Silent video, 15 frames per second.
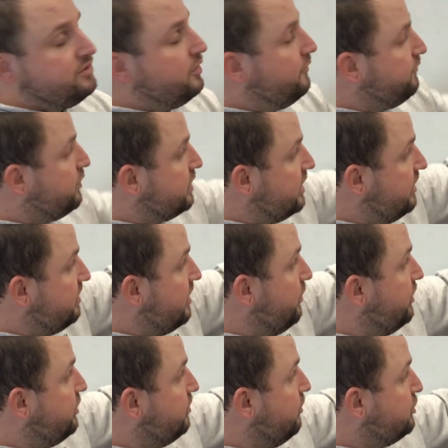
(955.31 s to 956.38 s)
Don't forget that
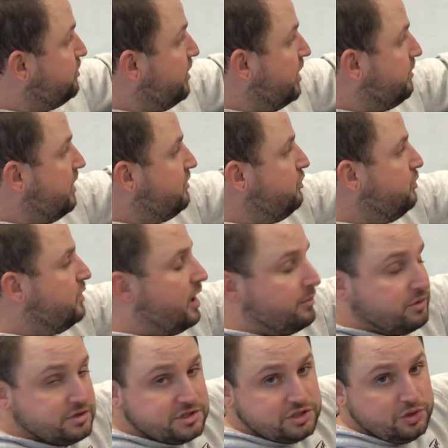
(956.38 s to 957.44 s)
when you're multiplying by 2
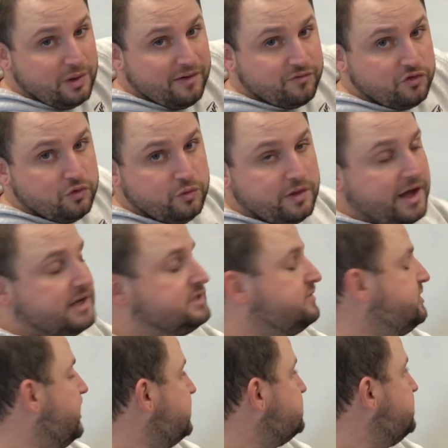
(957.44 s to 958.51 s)
numbers, you have 2 lines of
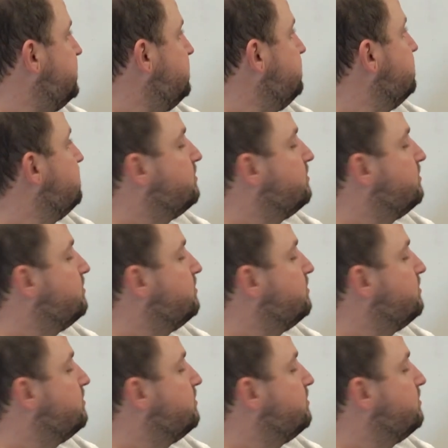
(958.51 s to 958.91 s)
text there.